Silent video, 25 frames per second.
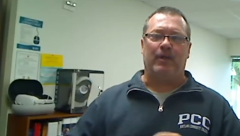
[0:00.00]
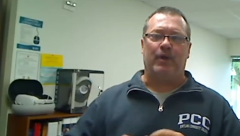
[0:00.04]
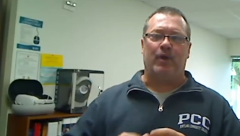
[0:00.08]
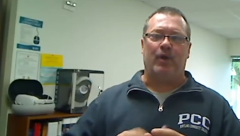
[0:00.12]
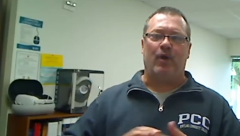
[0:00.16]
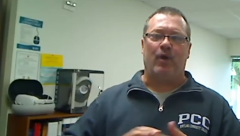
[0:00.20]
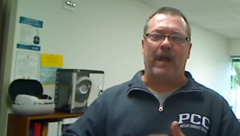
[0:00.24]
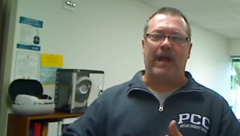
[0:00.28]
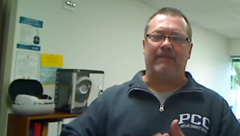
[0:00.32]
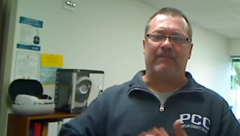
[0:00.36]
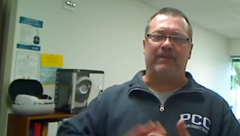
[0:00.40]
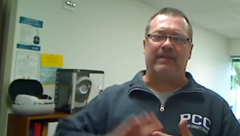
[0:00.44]

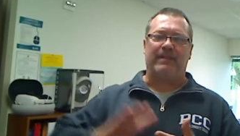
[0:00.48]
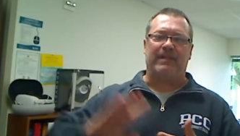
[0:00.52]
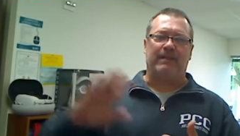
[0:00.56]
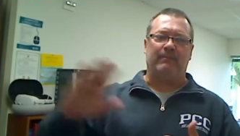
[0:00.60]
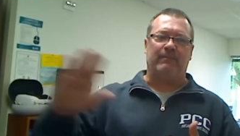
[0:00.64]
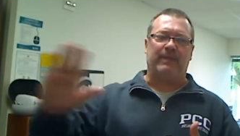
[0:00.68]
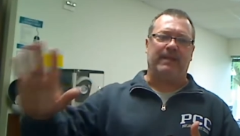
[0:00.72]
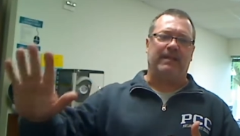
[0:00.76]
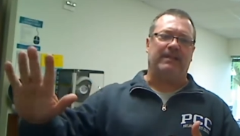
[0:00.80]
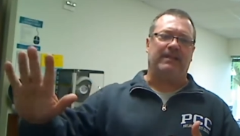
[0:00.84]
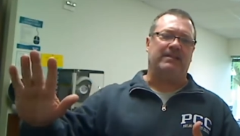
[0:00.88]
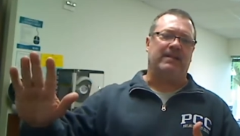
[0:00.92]
everything
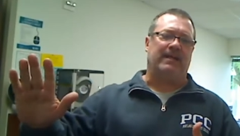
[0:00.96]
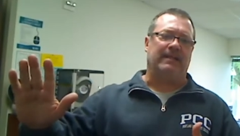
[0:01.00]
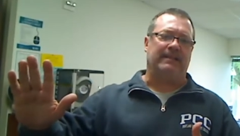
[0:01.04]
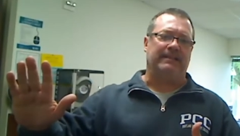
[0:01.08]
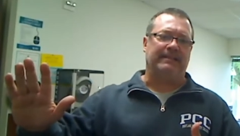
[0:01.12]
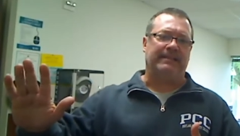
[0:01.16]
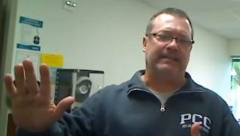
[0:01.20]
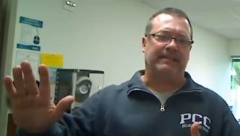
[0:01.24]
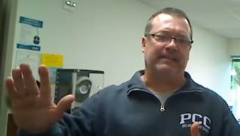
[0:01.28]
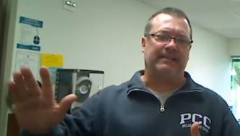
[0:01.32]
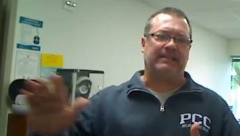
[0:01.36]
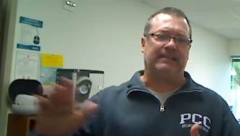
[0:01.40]
being done
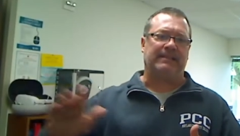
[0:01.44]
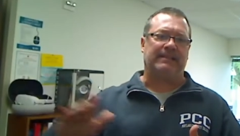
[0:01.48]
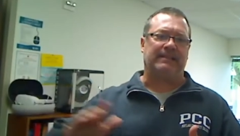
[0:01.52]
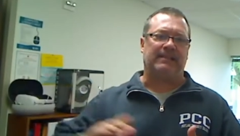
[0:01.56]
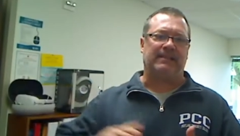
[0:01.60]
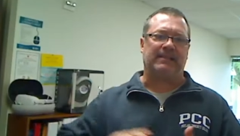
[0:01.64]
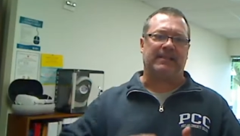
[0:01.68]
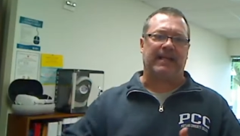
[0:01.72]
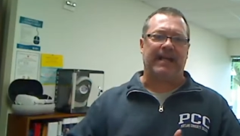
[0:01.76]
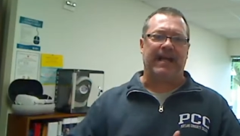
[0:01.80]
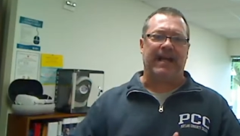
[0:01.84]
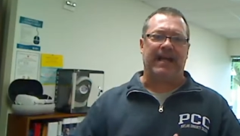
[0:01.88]

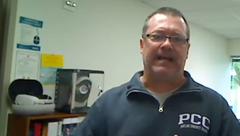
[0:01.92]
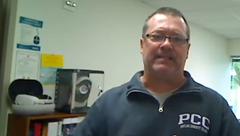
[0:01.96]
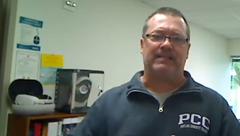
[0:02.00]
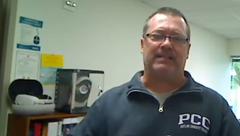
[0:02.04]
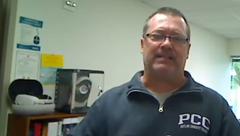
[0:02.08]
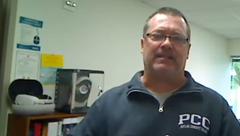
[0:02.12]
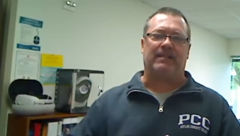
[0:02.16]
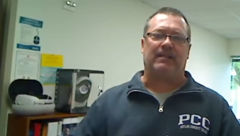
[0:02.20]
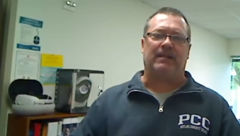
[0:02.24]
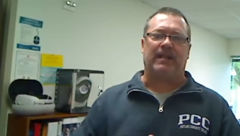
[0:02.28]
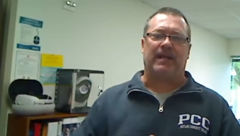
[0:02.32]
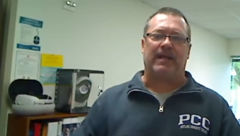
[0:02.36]
distance, I had
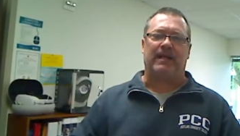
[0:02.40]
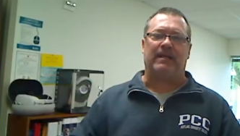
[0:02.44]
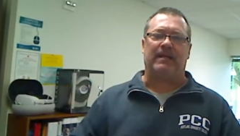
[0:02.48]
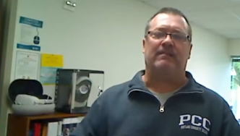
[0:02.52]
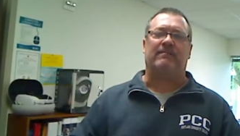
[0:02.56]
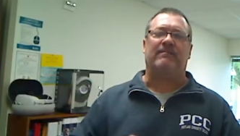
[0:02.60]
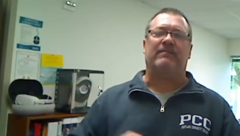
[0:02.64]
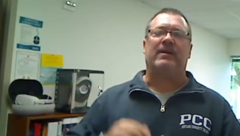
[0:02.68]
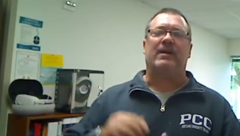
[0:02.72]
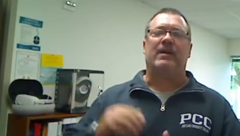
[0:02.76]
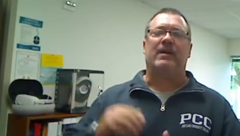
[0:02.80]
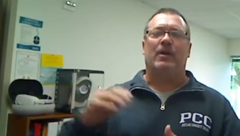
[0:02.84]
to kind
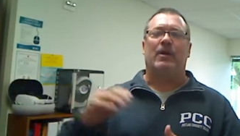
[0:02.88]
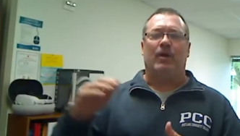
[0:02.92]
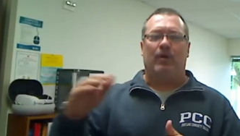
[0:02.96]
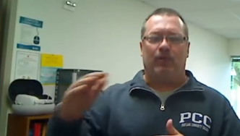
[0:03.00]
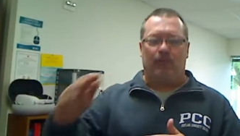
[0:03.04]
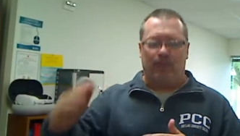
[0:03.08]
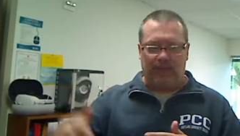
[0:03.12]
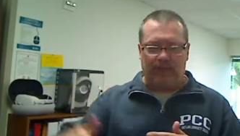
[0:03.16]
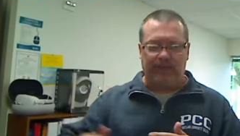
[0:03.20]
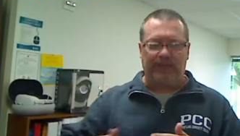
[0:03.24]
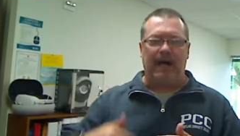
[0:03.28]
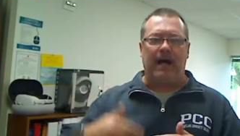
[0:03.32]
of
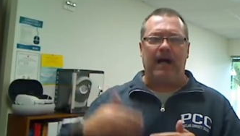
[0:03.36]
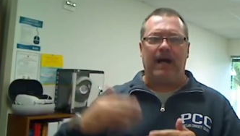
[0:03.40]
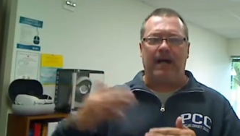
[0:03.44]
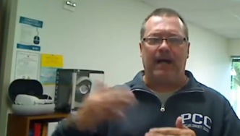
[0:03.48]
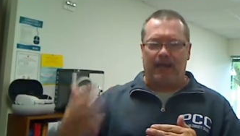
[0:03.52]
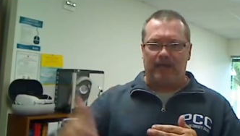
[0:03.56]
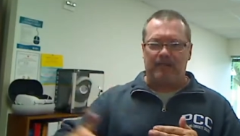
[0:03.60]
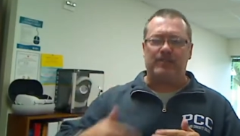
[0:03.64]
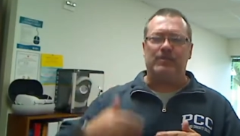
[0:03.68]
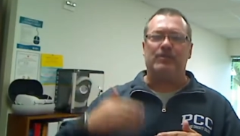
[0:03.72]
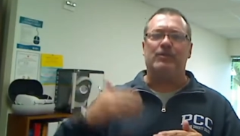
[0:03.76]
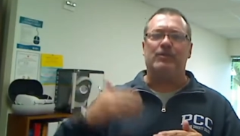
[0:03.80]
rely
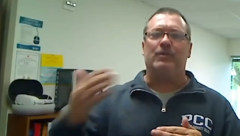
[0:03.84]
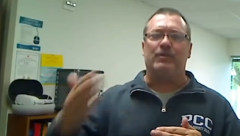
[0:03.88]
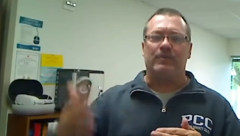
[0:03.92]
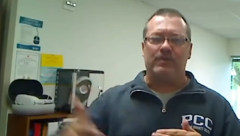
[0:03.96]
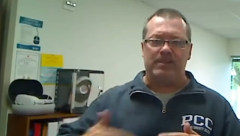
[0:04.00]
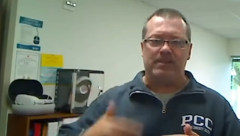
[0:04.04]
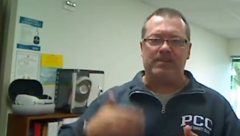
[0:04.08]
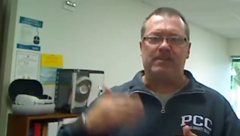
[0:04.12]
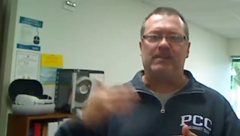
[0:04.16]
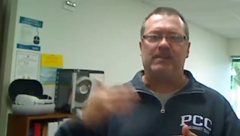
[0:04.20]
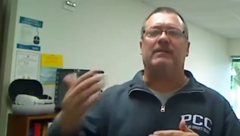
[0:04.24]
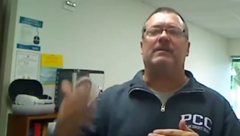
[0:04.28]
on
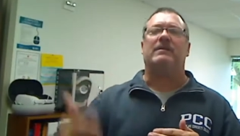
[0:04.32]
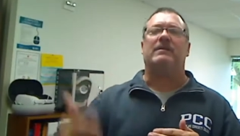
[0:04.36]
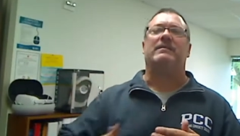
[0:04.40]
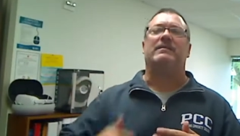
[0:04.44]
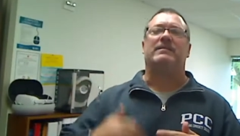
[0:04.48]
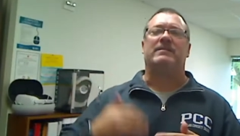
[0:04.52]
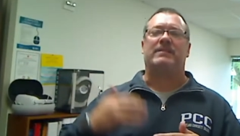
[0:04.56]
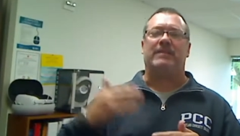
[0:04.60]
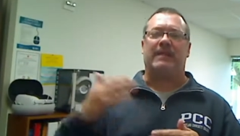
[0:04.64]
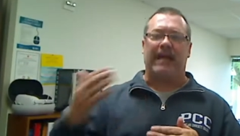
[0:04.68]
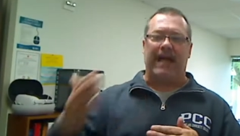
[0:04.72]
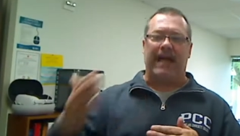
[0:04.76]
students
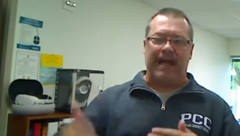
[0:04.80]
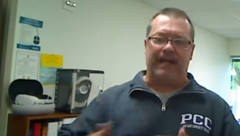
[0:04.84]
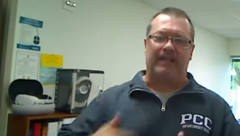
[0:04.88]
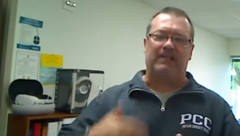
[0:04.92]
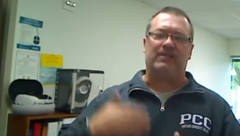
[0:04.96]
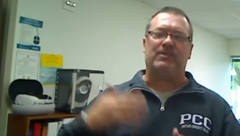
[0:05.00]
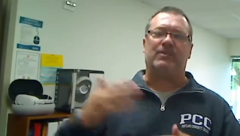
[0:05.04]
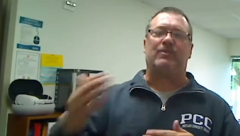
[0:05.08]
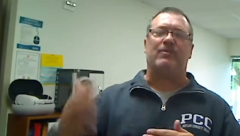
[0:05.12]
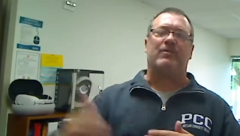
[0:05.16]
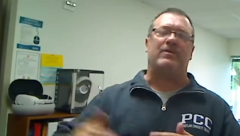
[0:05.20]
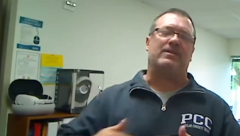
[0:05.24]
to
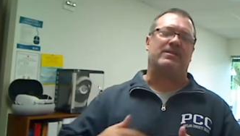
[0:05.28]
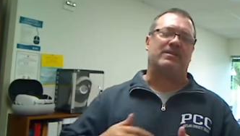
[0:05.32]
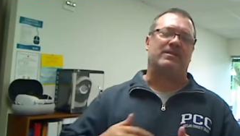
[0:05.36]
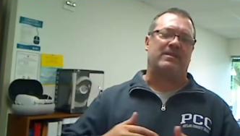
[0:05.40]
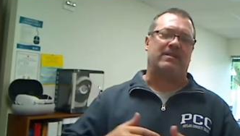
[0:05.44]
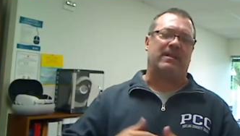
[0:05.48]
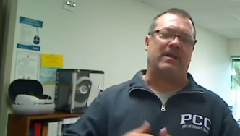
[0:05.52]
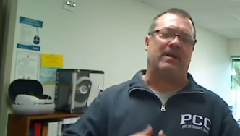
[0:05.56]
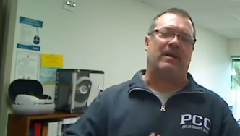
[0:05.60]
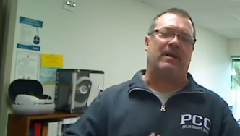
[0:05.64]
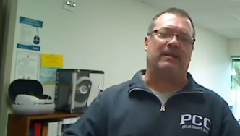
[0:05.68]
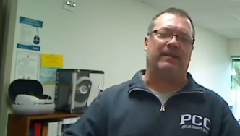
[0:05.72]
answer
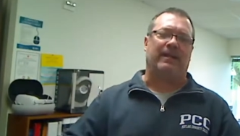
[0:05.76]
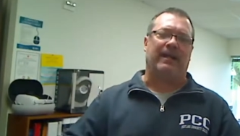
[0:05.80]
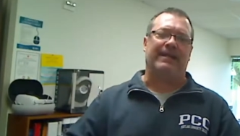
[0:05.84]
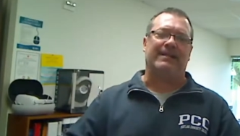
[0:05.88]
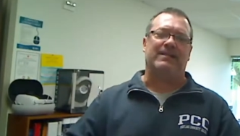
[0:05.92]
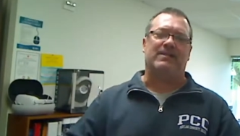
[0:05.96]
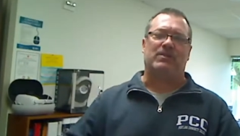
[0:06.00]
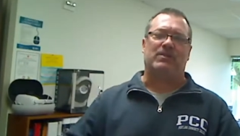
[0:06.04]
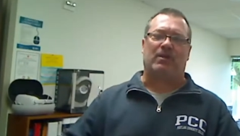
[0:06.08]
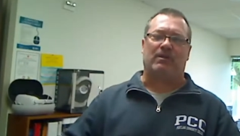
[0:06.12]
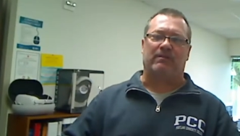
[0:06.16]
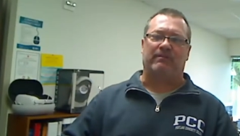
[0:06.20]
the online
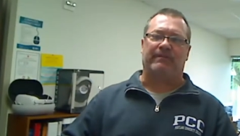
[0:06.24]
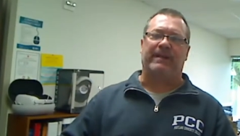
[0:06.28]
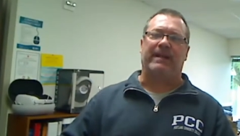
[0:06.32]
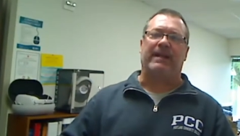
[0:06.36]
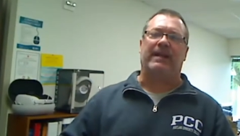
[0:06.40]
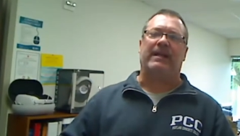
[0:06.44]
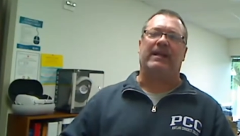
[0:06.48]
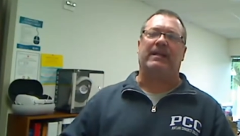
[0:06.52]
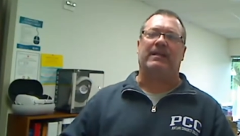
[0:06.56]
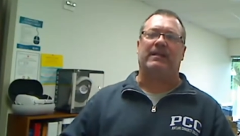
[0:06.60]
survey.